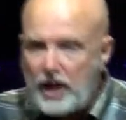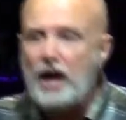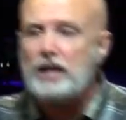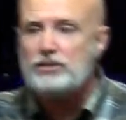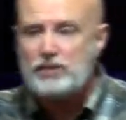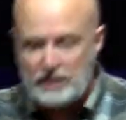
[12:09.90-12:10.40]

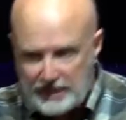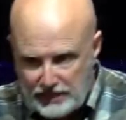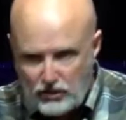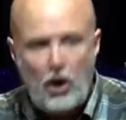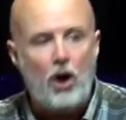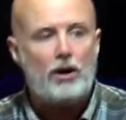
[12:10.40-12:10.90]

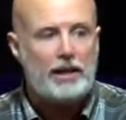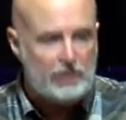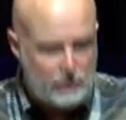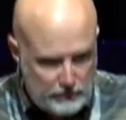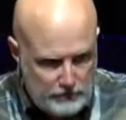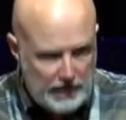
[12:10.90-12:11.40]
constantly
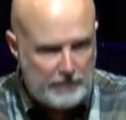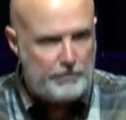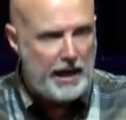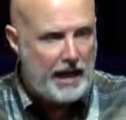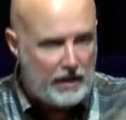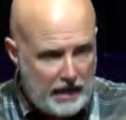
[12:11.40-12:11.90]
talking to me
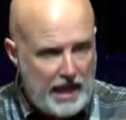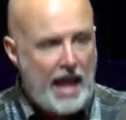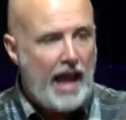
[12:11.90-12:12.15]
about.